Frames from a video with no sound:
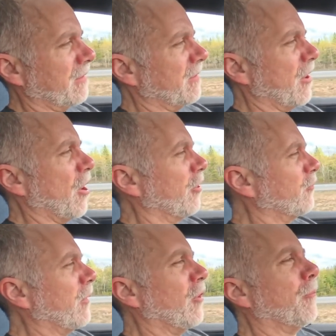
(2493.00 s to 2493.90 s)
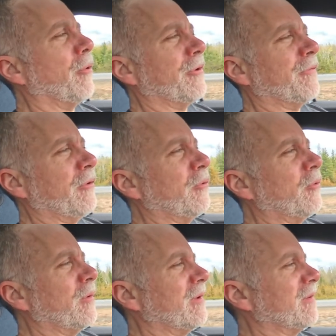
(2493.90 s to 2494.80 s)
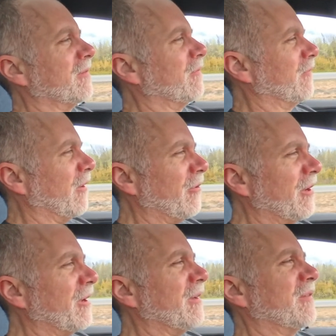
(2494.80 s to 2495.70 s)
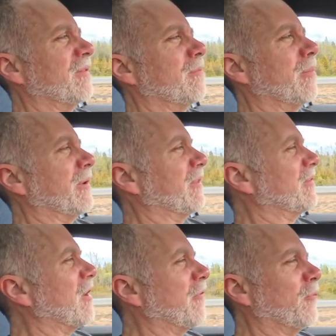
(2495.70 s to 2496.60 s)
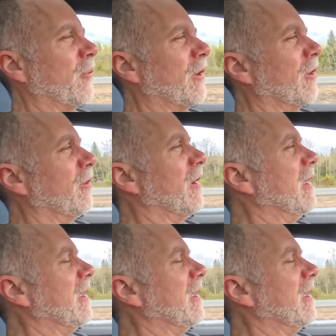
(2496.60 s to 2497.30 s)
The hardware point of view is very nice, but the software,